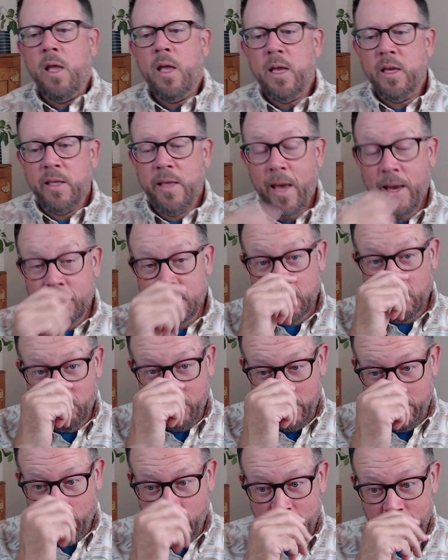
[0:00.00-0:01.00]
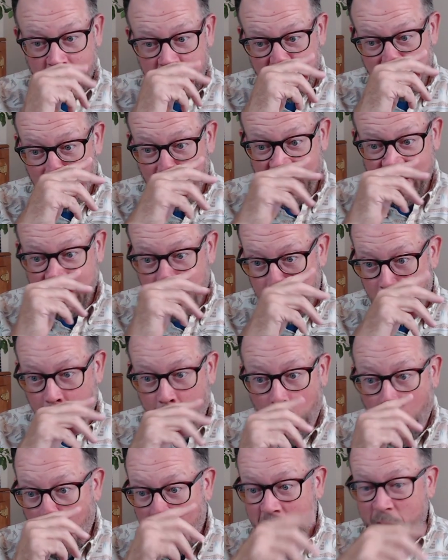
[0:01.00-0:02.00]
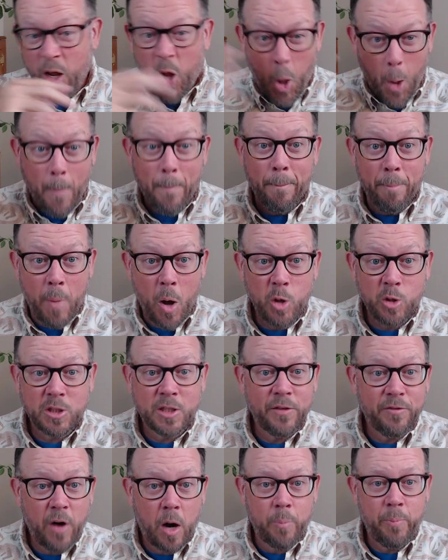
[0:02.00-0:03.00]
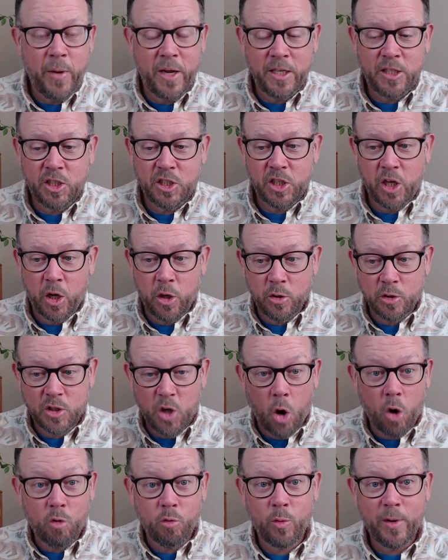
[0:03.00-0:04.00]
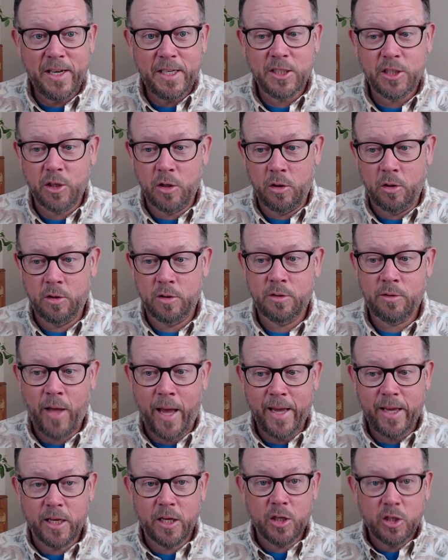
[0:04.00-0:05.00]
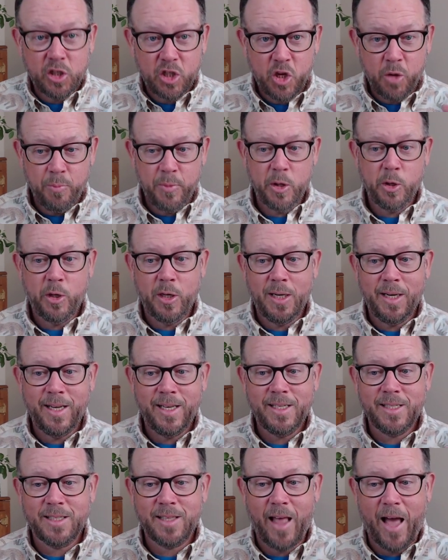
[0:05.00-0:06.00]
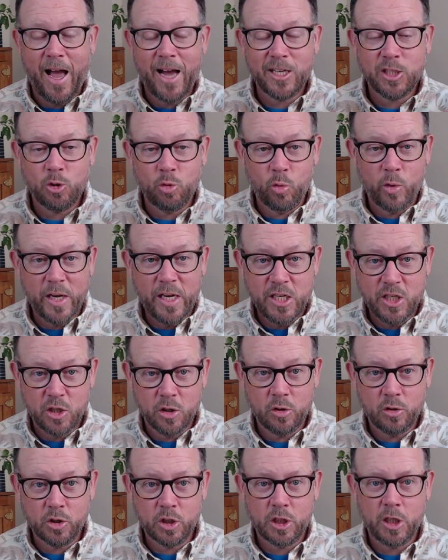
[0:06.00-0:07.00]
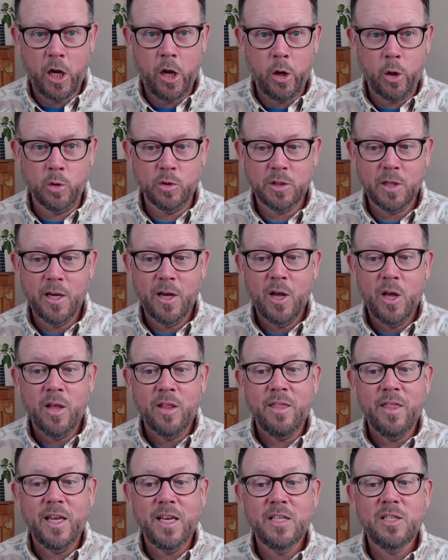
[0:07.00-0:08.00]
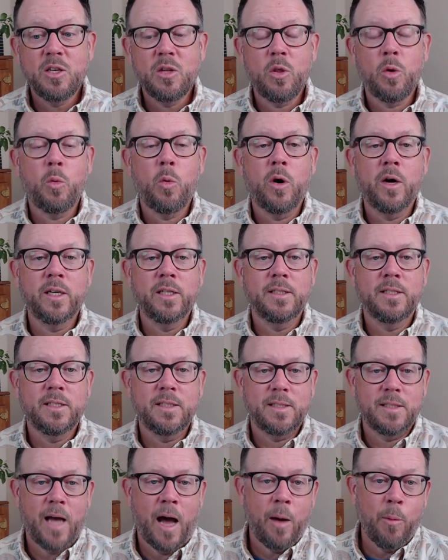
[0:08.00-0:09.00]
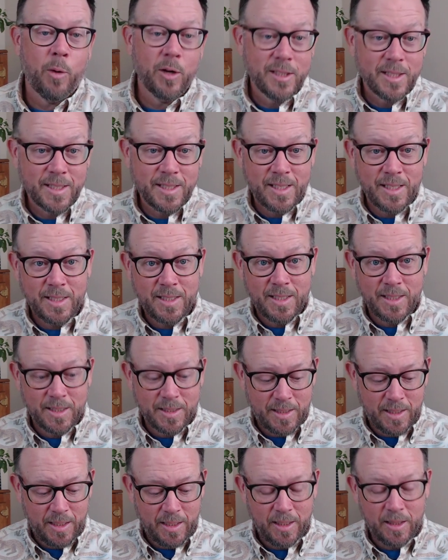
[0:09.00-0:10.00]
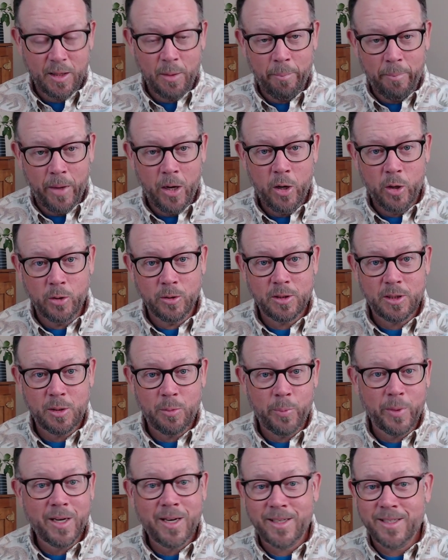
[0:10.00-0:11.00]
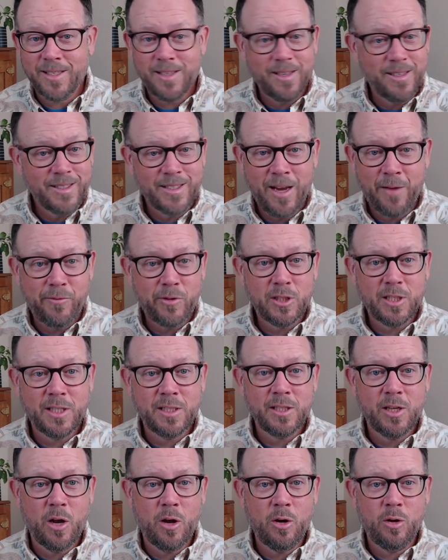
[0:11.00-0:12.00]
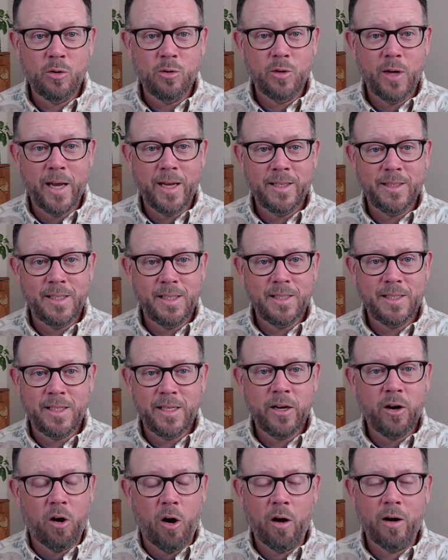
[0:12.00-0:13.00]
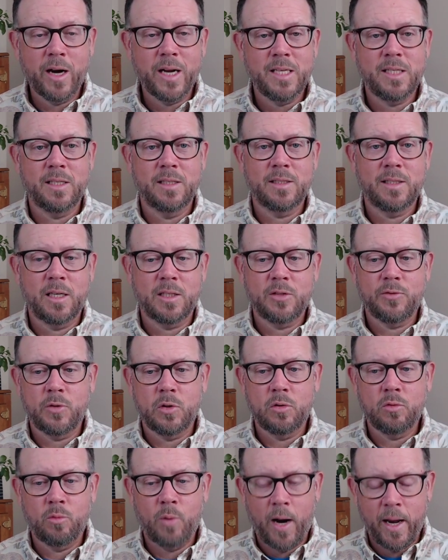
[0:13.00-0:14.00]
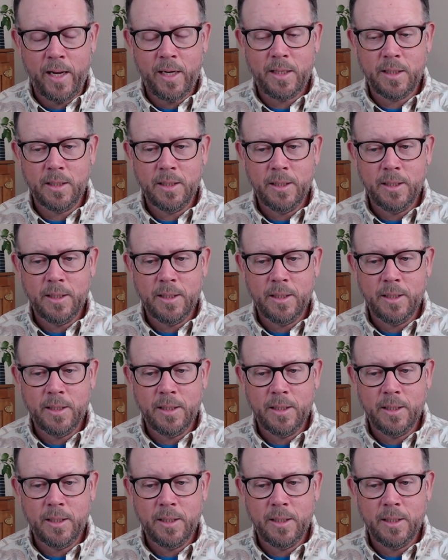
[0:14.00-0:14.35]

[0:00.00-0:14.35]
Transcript: yeah, so Re Rizzles brings up a point. Most of our pin shows are regional, like community slash regional shows. These are the ones I want to see succeed the most because San Francisco and DC are already successful, right?